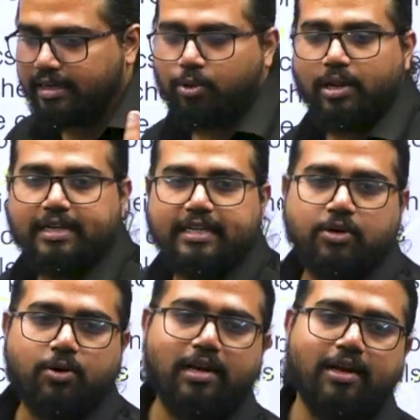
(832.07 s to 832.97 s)
quality
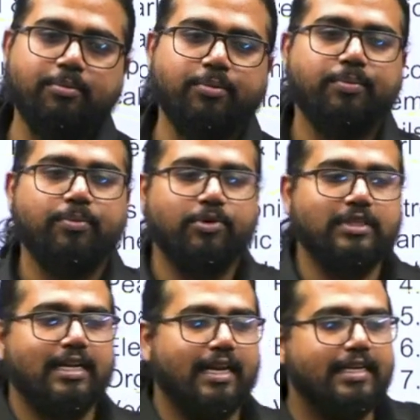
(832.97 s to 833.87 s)
coal. I have more
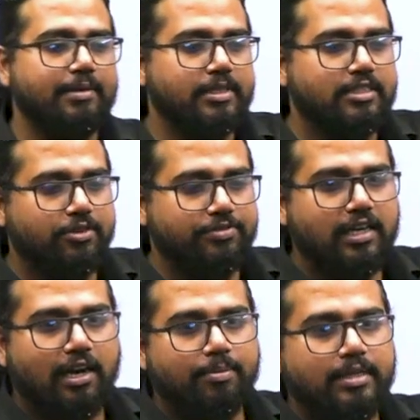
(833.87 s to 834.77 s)
than 90% of the
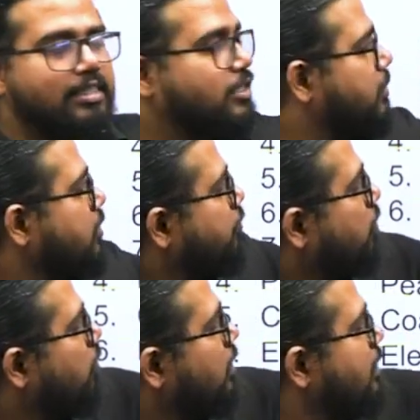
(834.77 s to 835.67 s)
carbon. This much of
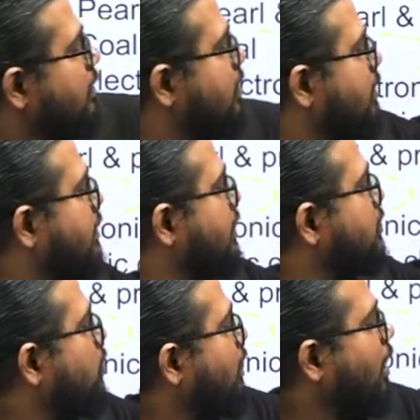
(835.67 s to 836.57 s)
coal, India is
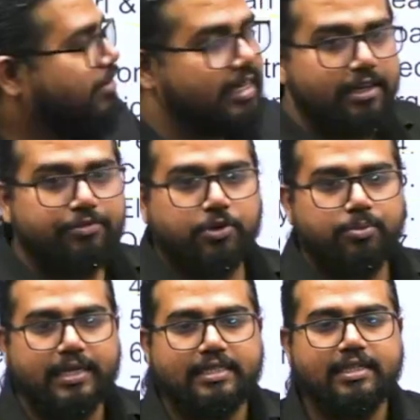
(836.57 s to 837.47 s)
not having enough to
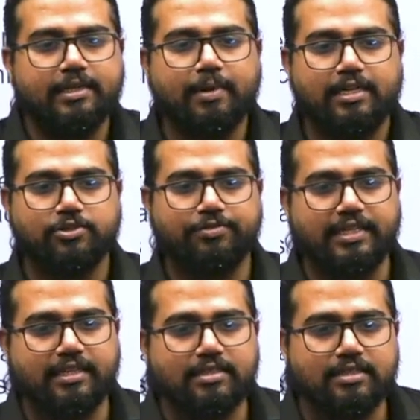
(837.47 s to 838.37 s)
meet the demands of
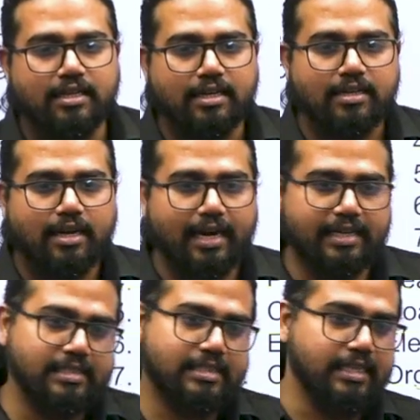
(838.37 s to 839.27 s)
India's iron
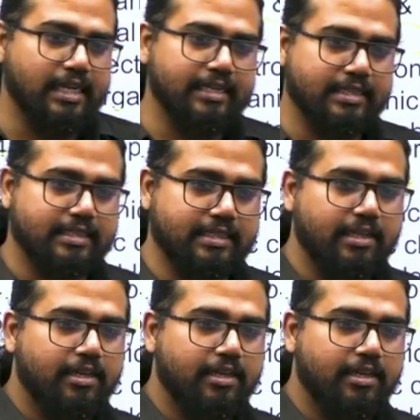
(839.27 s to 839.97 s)
and steel industry.